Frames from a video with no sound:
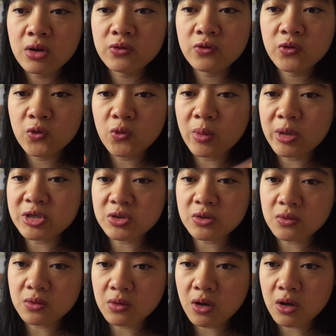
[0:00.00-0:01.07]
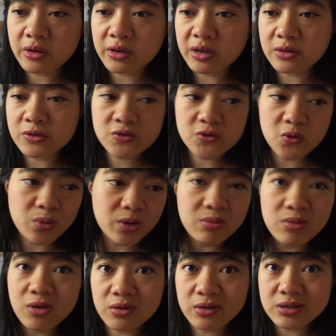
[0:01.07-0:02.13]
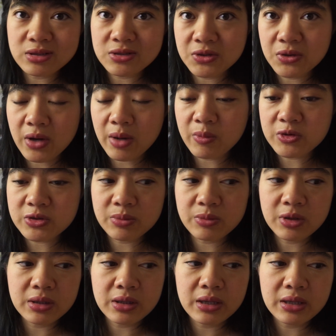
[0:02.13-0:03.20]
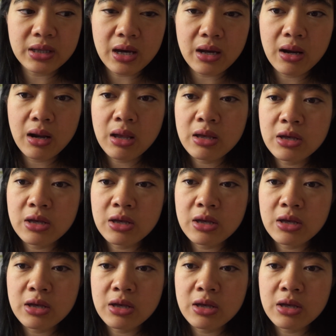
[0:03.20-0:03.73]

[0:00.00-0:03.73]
to my general audience, so maybe on Instagram or something like that.